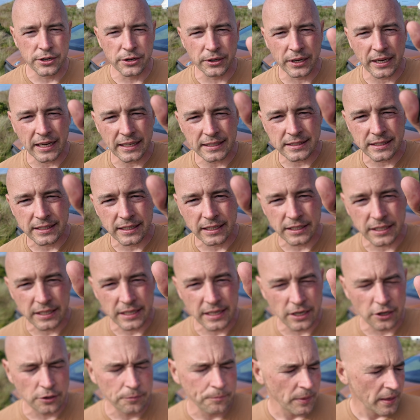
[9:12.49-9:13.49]
you can see it
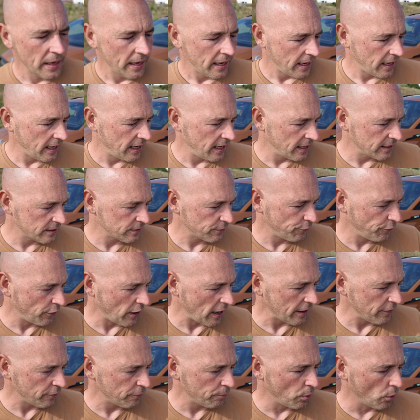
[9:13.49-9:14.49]
here, is
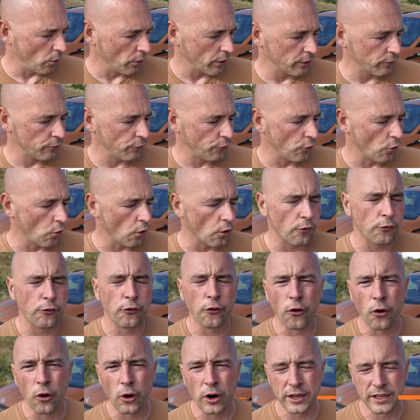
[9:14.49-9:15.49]

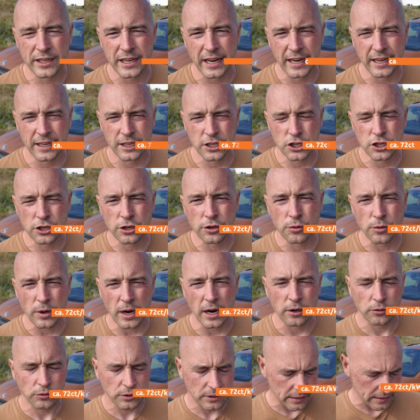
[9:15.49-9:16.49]
5.44 Danish
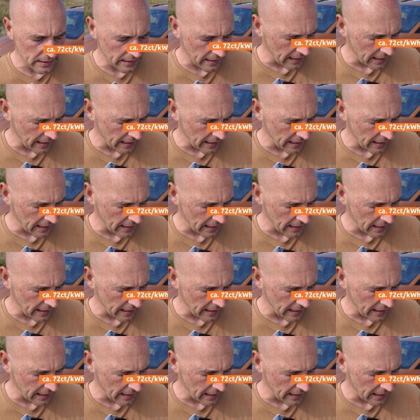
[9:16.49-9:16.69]
crowns a